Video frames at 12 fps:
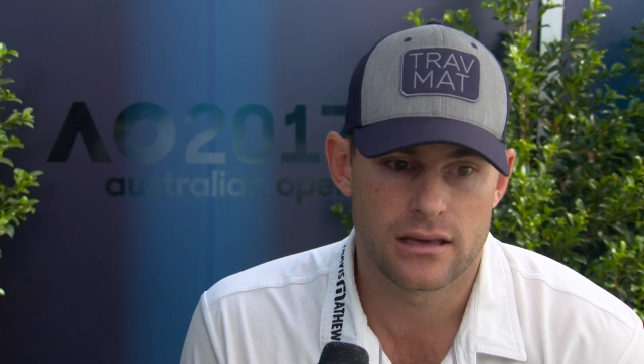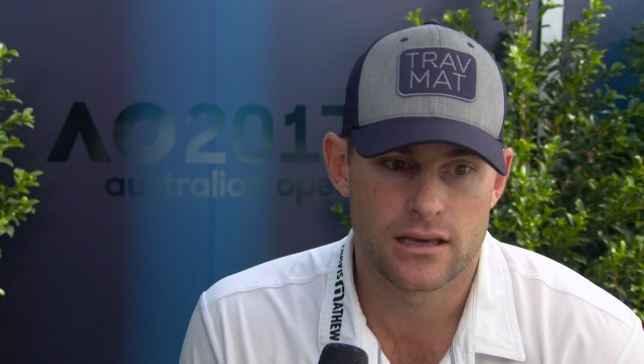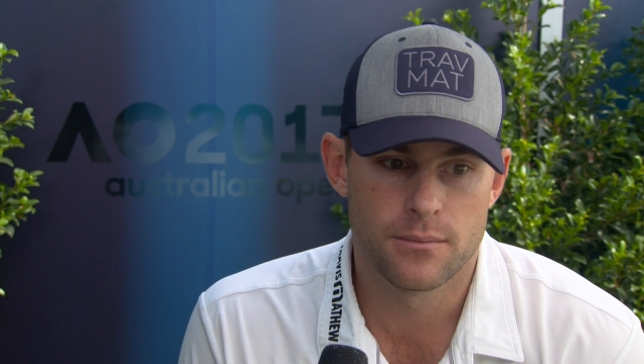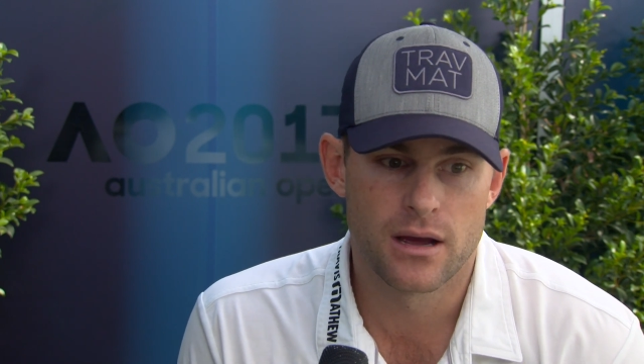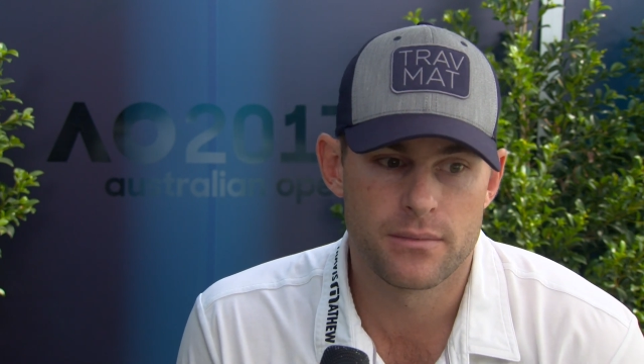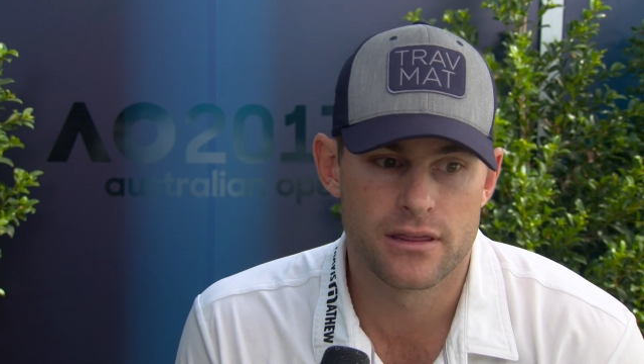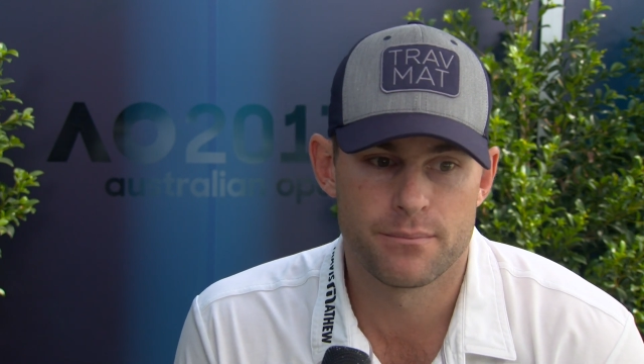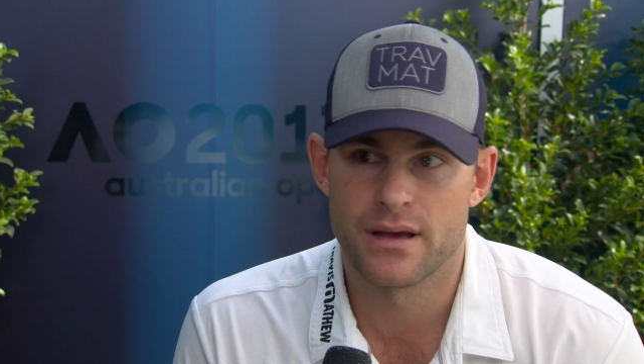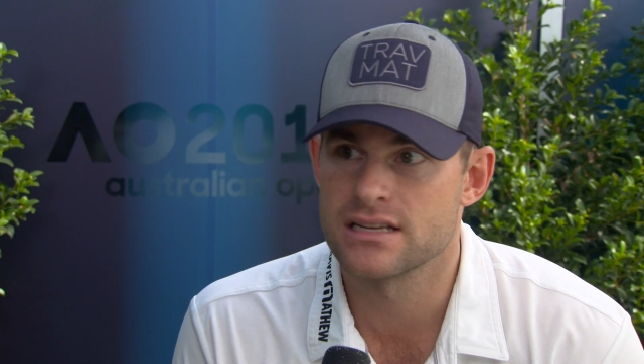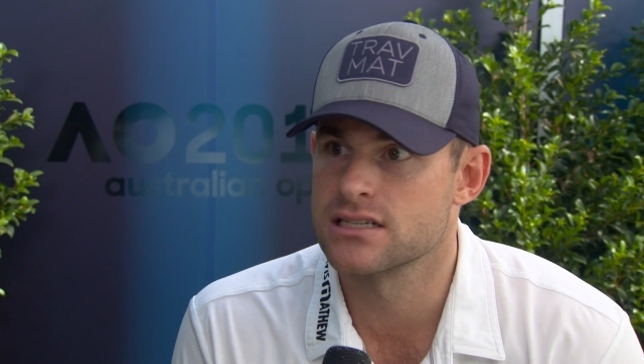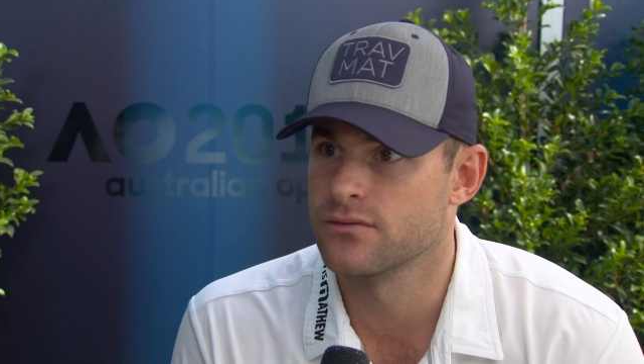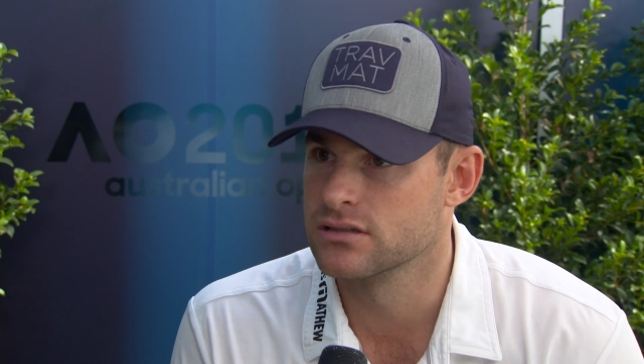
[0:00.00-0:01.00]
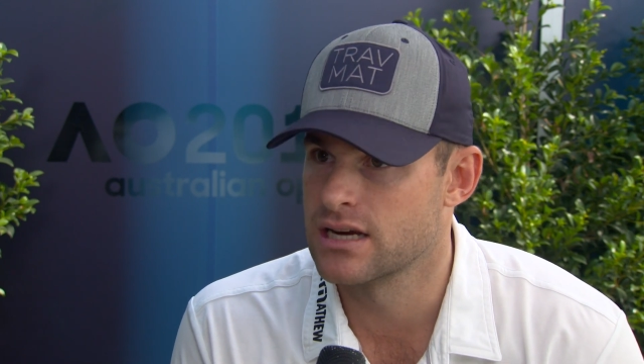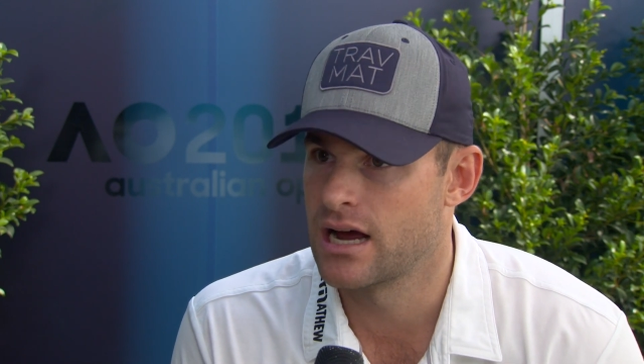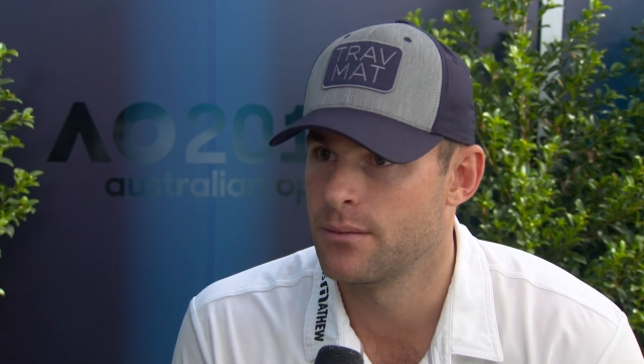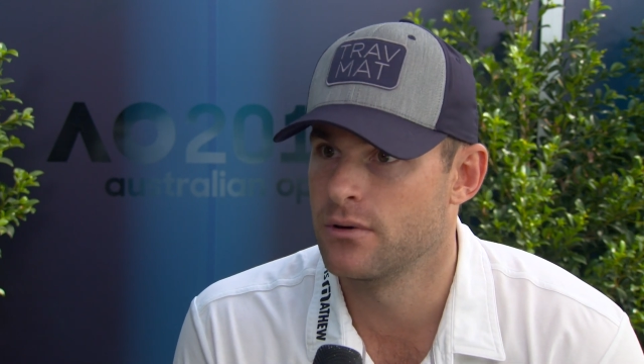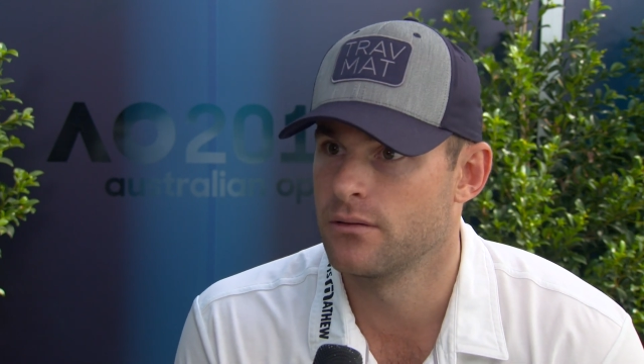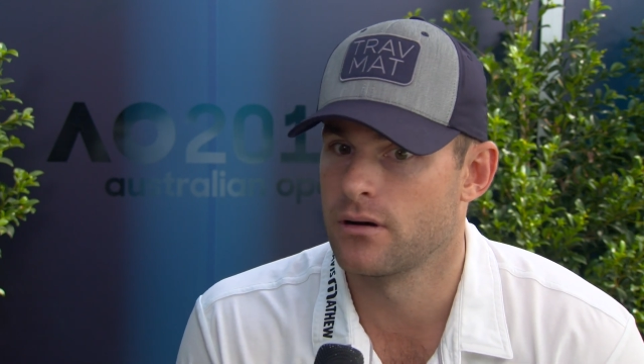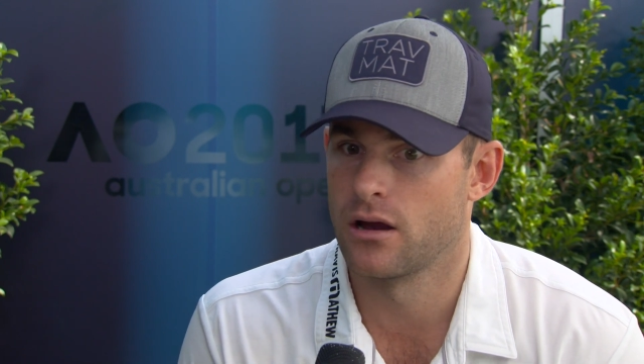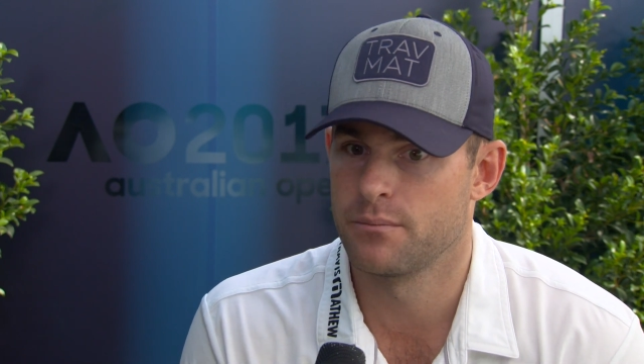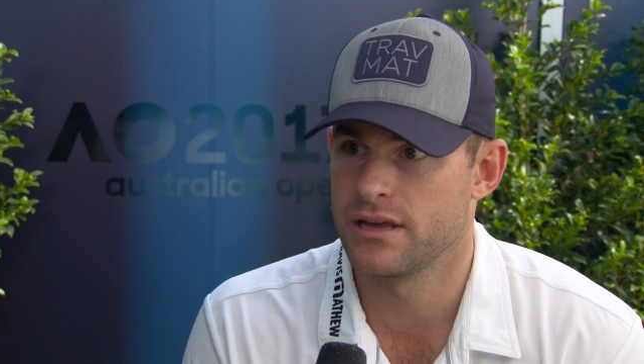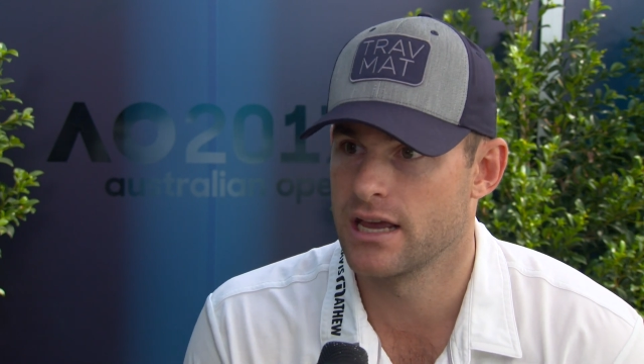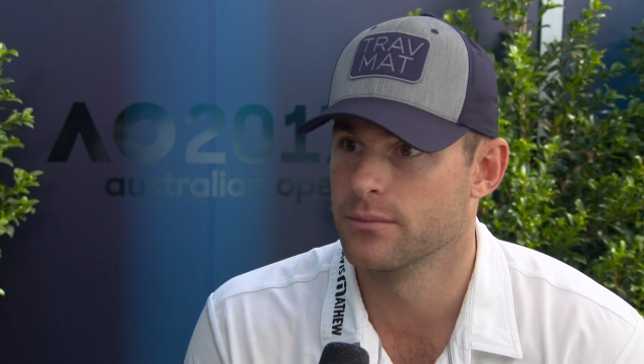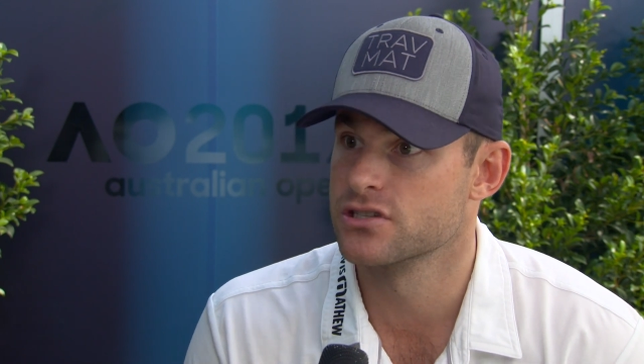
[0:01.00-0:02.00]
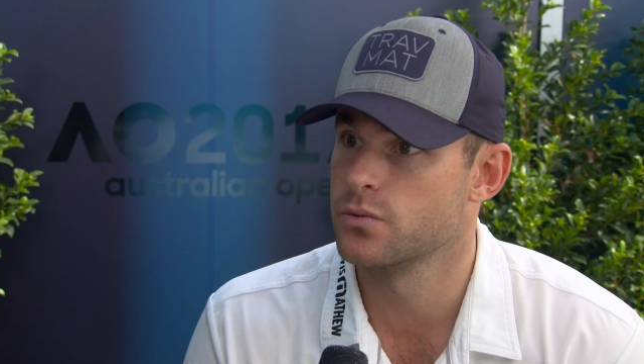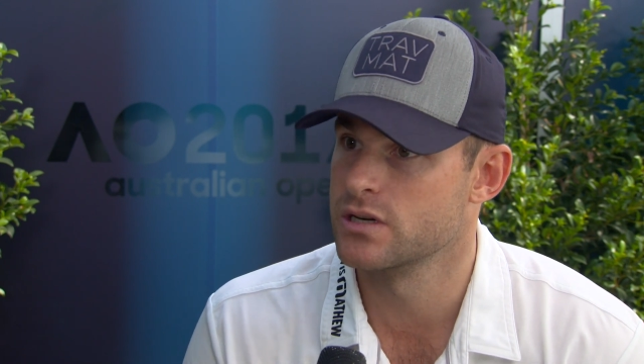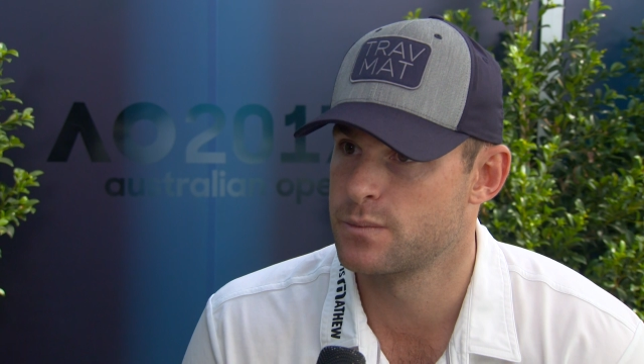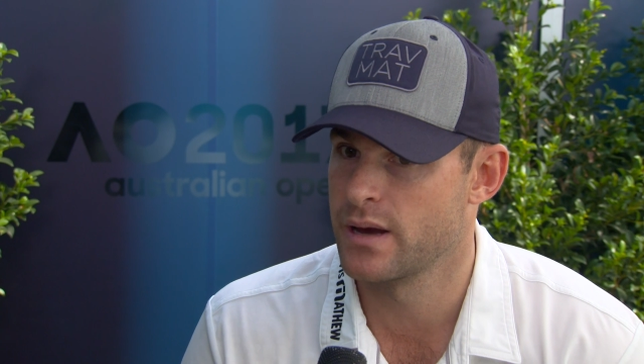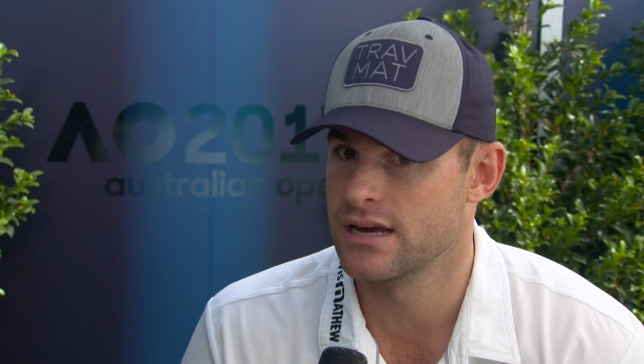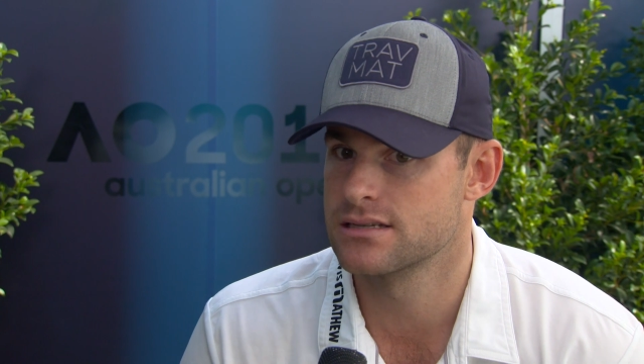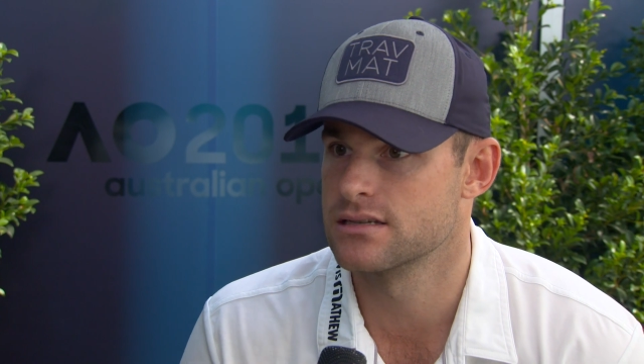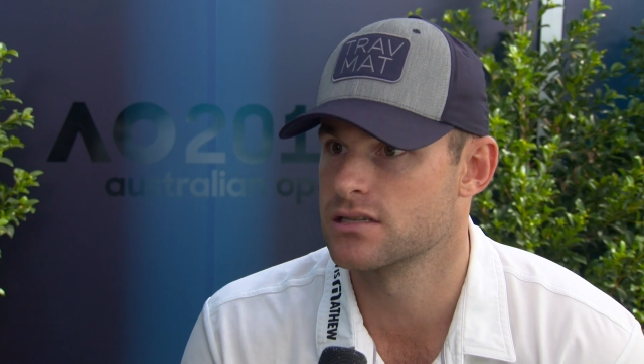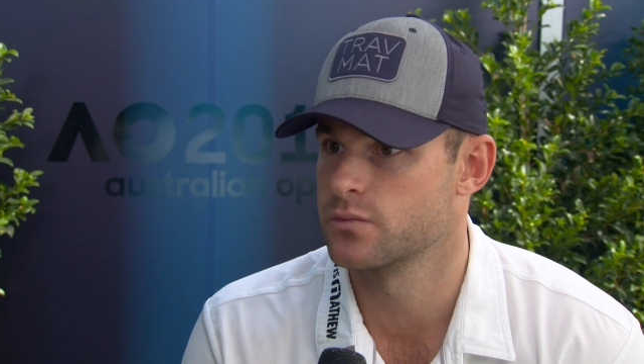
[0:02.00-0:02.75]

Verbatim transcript: he might be the best of all time on, on being able to switch paces,